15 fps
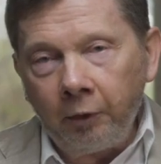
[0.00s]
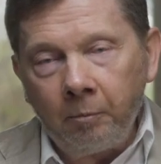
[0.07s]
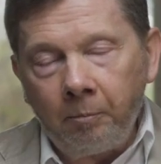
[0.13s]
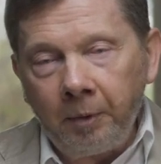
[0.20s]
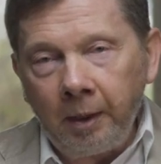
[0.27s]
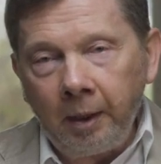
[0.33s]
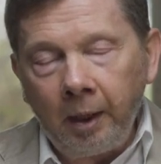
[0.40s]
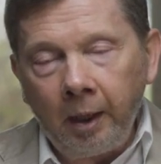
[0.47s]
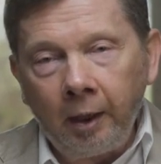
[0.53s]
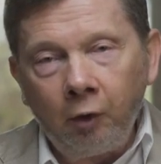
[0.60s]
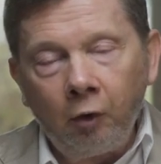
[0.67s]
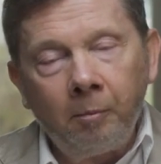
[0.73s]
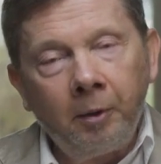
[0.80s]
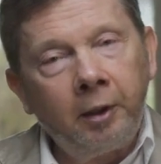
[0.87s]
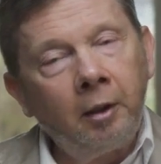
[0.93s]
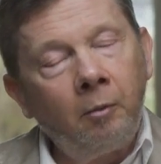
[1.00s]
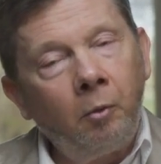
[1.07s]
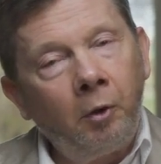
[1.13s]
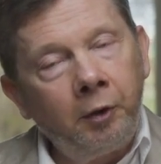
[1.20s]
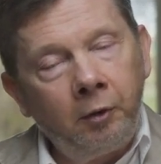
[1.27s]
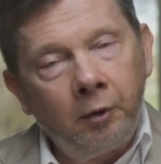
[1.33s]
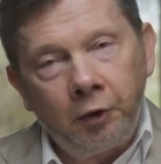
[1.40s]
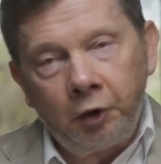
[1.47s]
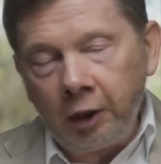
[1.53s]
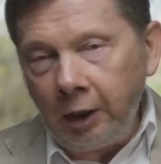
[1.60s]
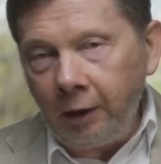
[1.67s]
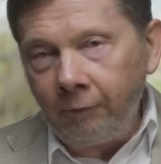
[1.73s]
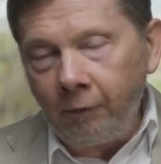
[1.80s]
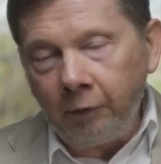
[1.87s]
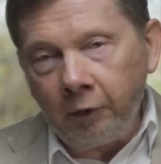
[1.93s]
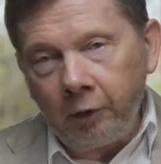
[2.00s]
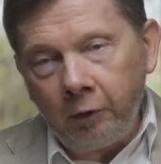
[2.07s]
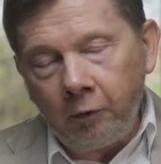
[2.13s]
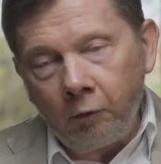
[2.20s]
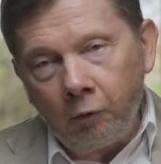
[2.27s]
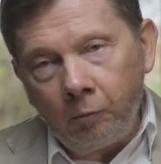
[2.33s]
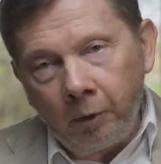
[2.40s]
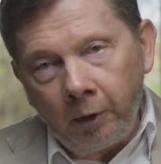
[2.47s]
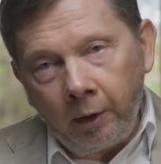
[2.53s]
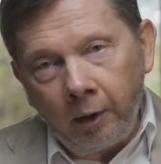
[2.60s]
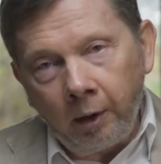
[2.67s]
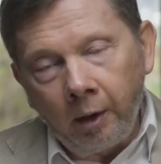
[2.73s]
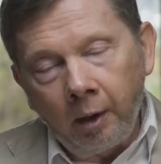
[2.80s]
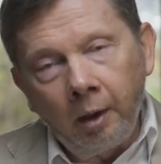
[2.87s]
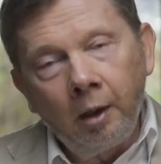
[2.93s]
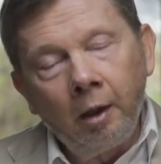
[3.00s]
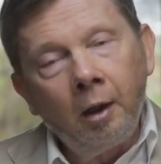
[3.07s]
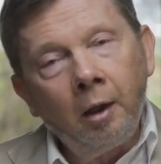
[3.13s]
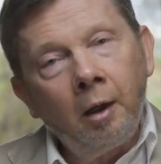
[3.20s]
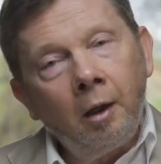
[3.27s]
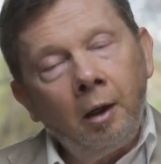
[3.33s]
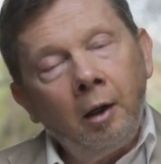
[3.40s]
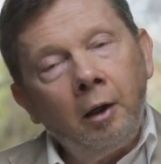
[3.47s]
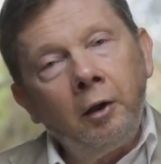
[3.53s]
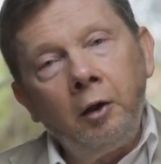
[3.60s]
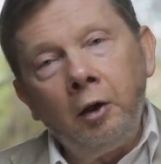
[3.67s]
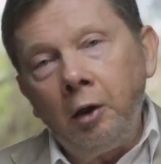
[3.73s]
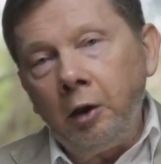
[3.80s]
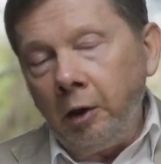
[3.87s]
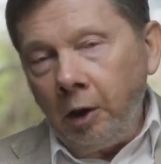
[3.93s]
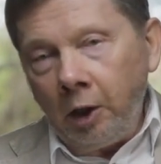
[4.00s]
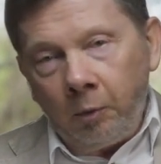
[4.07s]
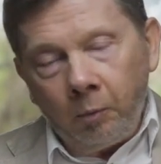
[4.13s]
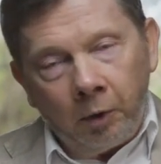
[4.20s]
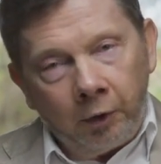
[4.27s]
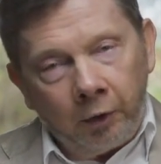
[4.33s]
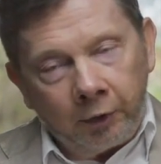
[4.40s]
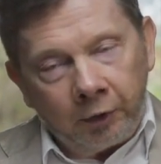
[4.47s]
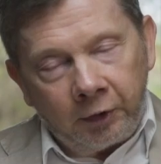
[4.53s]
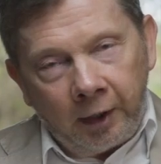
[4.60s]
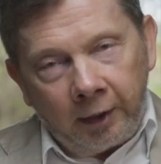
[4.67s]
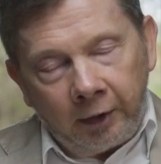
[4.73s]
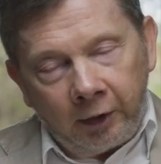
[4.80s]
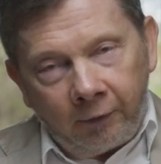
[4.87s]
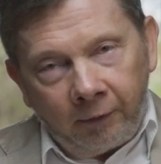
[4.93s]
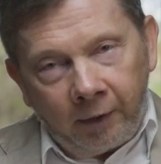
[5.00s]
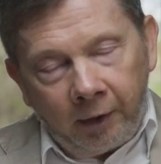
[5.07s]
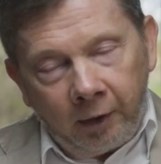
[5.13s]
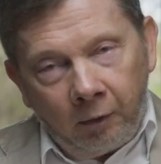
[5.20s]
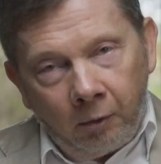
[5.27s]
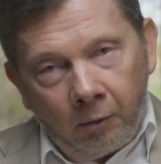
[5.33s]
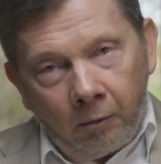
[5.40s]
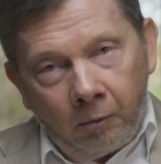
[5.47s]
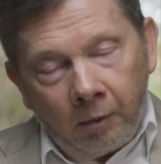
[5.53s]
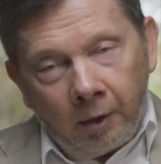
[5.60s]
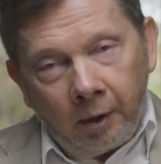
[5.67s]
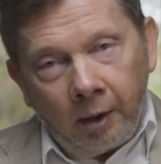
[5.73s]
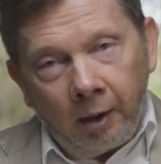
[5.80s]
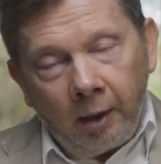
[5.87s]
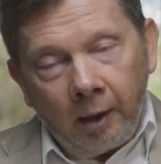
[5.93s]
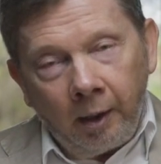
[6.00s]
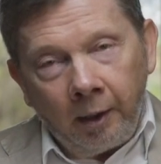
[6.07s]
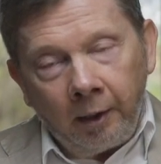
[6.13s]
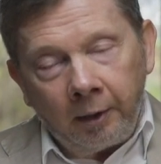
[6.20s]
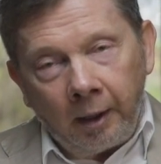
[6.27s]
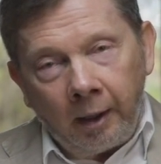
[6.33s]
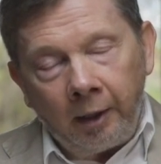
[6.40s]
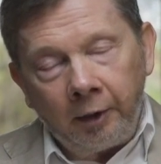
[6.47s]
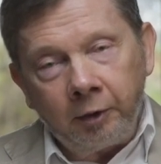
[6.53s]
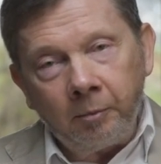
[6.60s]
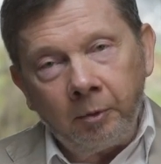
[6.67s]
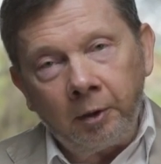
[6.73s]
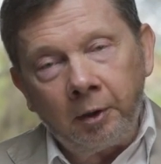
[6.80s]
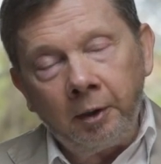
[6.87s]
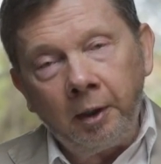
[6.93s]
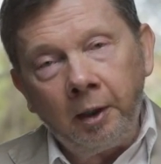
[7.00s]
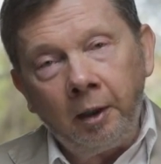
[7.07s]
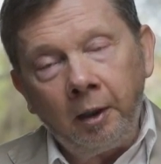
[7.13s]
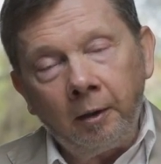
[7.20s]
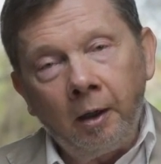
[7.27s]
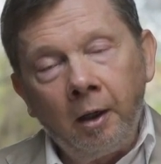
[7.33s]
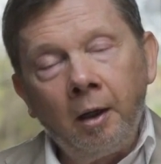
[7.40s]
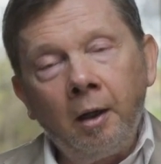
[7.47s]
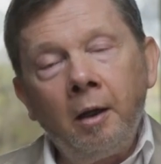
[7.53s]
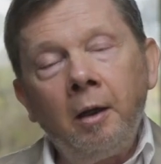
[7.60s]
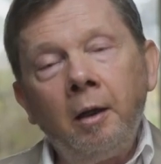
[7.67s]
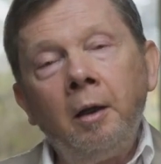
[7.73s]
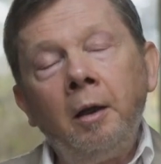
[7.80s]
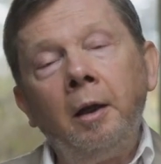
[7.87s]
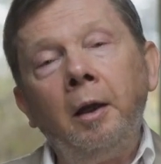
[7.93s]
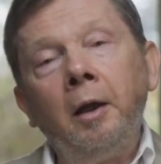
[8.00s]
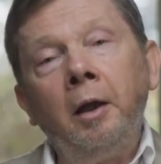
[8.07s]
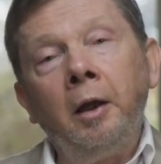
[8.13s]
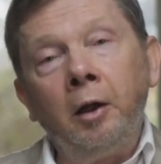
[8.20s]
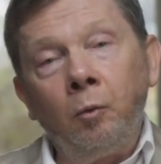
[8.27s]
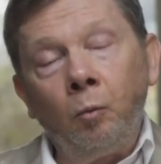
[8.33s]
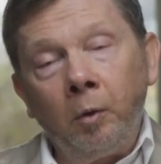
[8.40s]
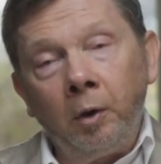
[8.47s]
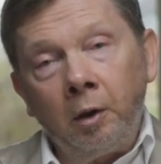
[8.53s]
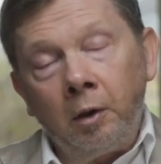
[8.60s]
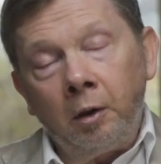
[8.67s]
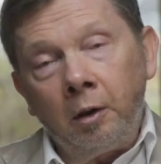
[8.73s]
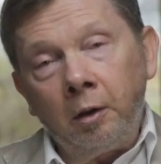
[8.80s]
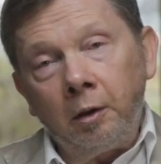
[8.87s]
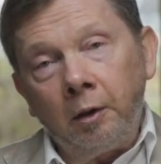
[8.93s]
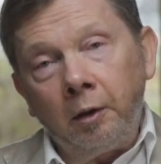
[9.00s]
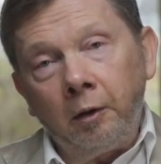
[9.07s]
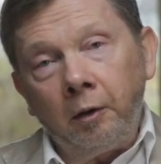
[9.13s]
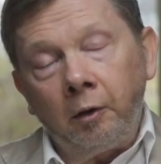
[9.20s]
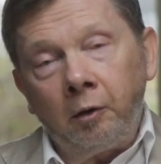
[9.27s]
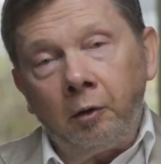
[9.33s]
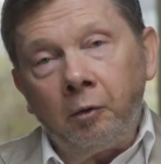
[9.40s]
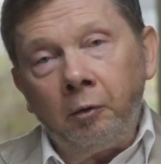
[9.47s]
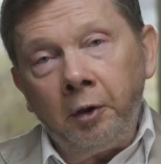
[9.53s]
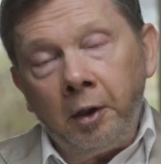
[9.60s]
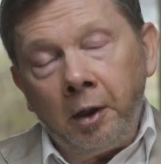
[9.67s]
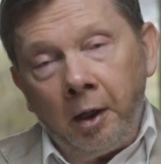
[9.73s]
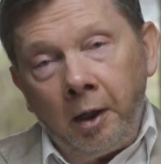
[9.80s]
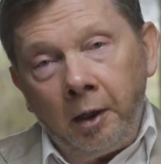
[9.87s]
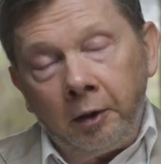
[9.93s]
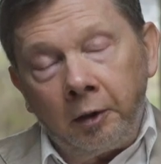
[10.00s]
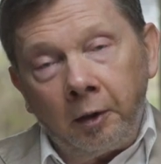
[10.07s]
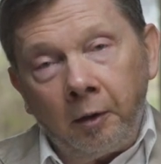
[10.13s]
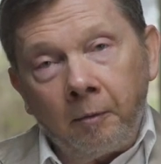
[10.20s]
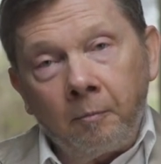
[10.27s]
the being, no matter what you achieve on the human, it will not satisfy you, and ultimately it will create